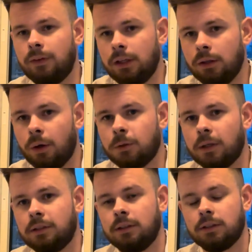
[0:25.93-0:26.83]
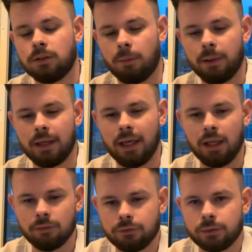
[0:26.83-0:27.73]
video addressing this topic
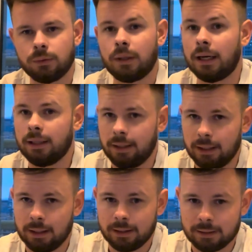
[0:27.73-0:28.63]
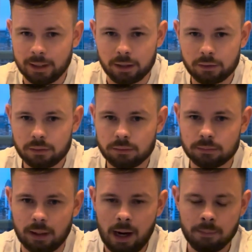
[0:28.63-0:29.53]
in full and in length,
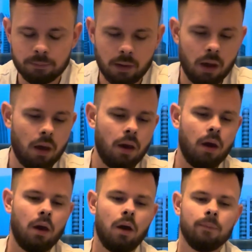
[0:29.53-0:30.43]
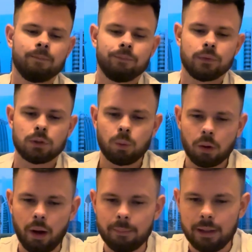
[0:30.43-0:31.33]
right? So what do
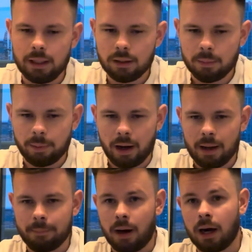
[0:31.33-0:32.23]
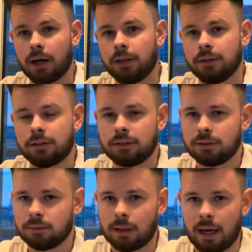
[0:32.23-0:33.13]
I mean by marketers
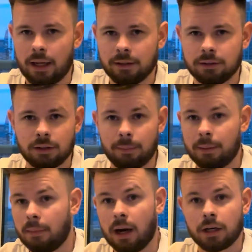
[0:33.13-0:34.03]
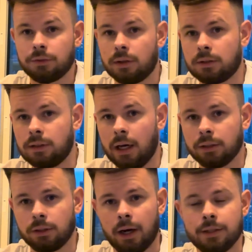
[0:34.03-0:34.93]
and I mean marketers versus sales
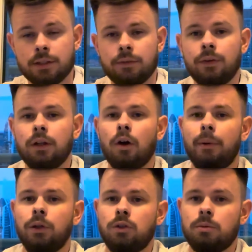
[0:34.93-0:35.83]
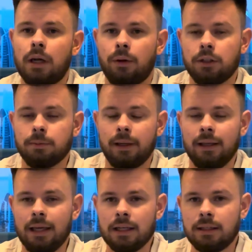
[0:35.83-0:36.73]
guys? There's a video on my YouTube channel explaining
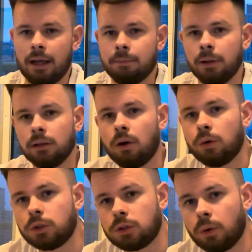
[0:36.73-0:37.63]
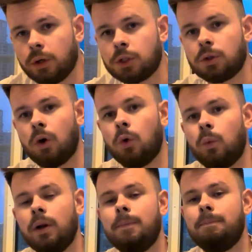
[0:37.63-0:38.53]
in depth, but long story short,
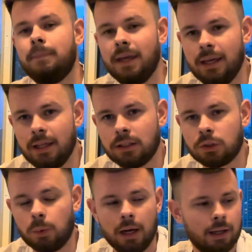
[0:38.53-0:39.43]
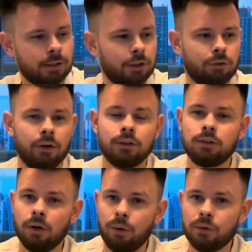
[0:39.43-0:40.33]
what it means, why I like to throw
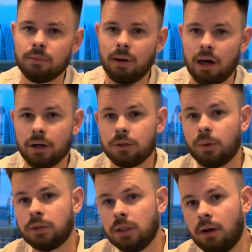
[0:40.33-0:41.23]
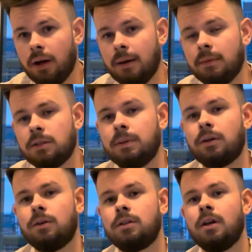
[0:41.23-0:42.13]
stones at marketers all the time is
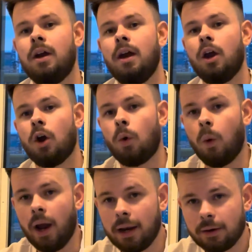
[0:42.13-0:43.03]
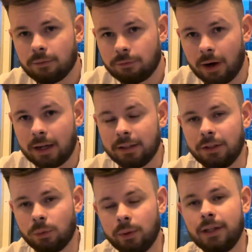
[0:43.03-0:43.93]
because quite frankly,
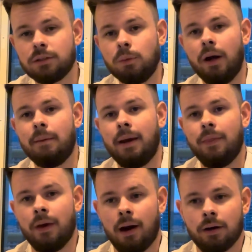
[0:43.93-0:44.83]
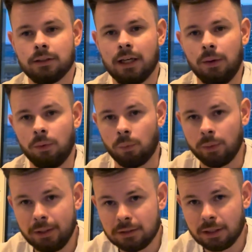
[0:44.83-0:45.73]
the reason why I made the RSA and the
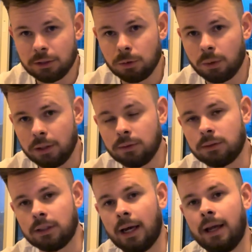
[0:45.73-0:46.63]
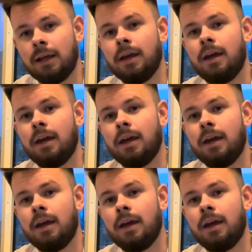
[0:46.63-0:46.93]
reason I do what I do today